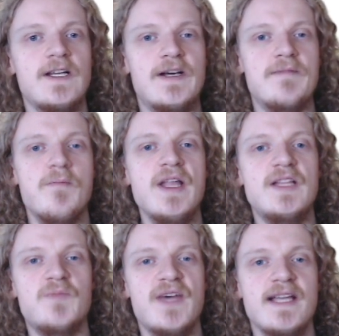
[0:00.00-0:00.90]

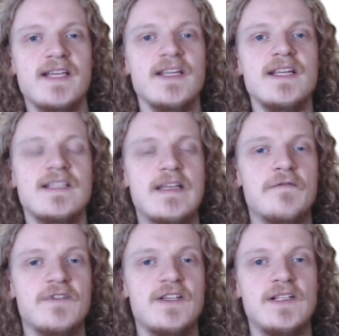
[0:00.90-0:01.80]
mid-pack,
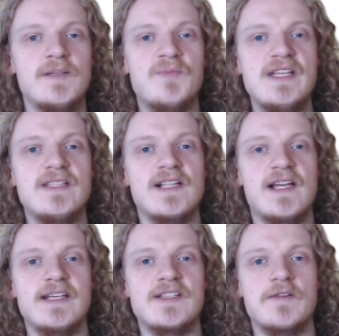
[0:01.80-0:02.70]
definitely beat the
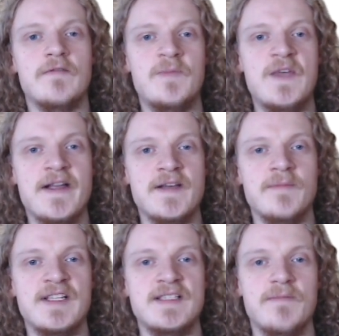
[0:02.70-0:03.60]
likes of Bianca
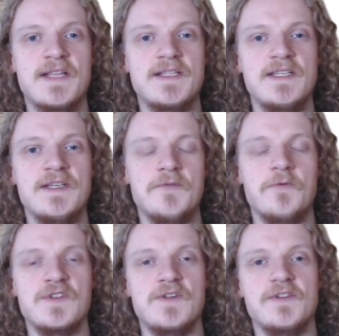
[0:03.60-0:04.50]
Bastamanti,
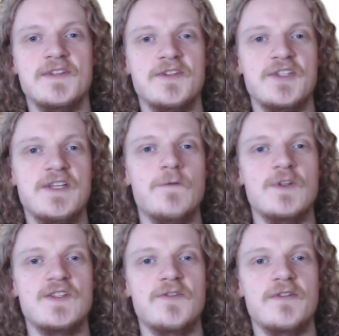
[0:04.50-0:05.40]
who she
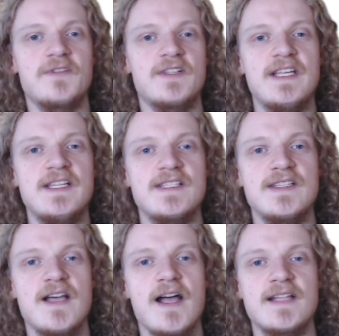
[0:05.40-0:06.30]
was sort of the decent
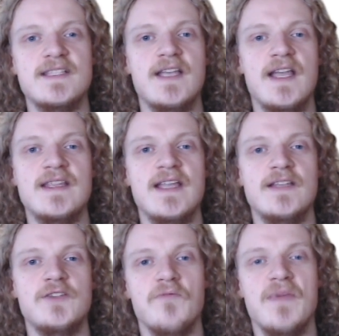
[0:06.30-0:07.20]
yardstick in there
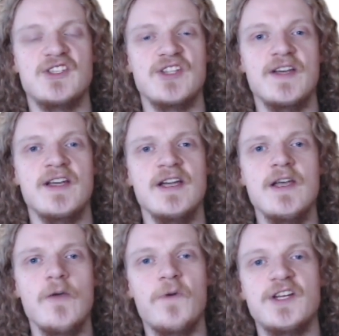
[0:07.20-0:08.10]
to measure
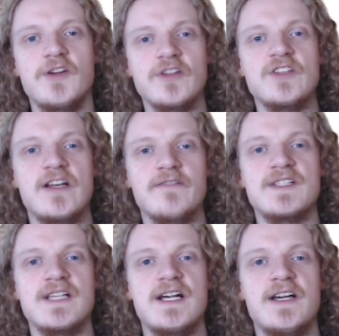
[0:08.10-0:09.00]
where the good
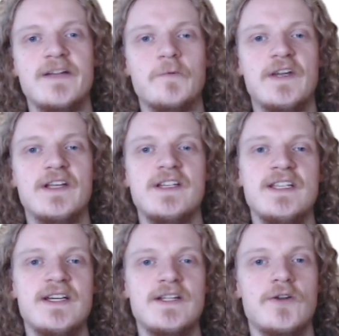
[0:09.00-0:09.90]
drivers are and where
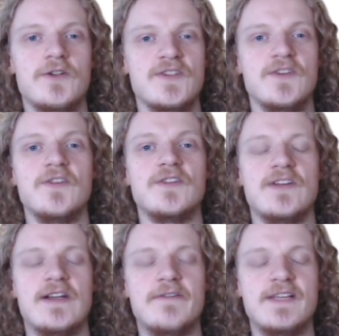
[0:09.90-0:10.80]
the not so good
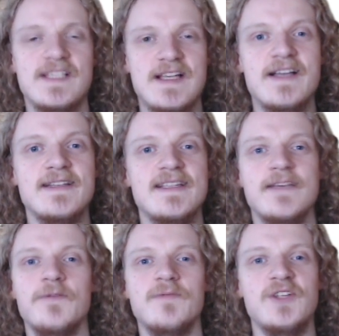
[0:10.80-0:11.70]
drivers are, and they
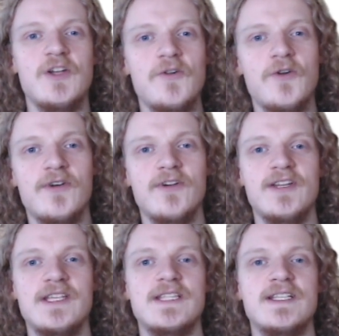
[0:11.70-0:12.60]
were below her
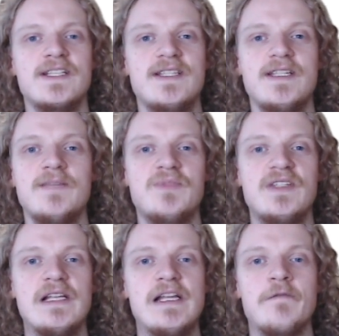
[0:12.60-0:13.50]
in the
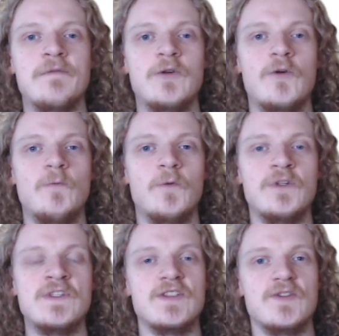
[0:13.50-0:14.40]
P11 and
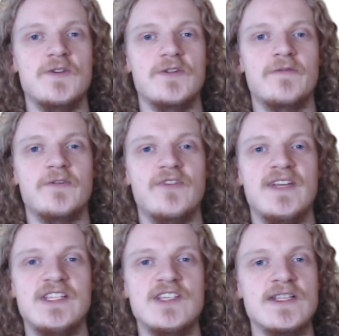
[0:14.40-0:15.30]
onwards sort of
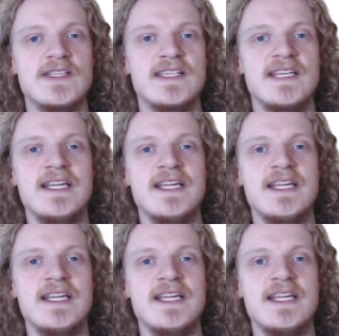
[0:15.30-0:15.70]
regions.